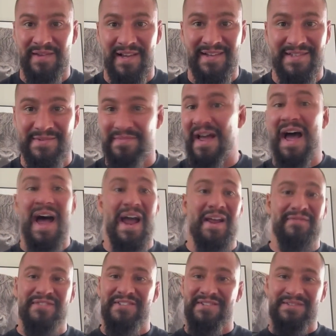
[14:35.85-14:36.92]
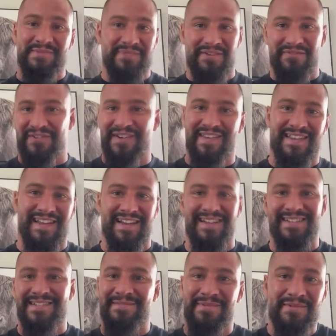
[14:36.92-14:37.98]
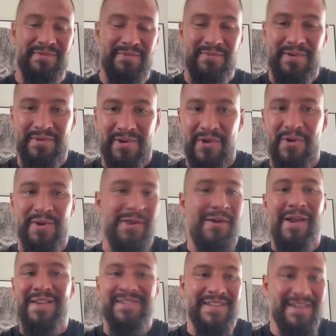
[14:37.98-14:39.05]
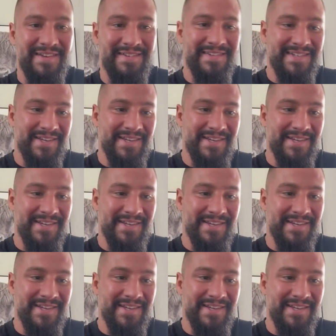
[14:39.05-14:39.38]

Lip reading: like some dives and some different things. We were going crazy.